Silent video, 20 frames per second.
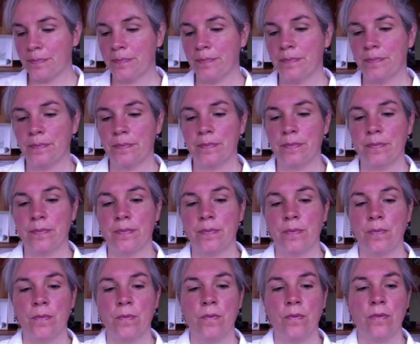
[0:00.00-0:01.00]

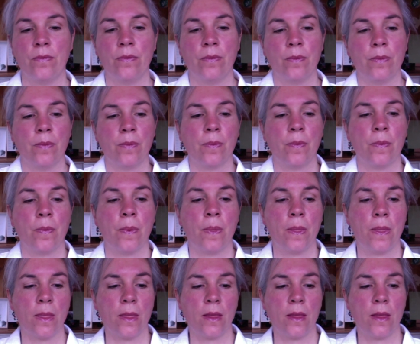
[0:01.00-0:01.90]
No one is speaking in this clip.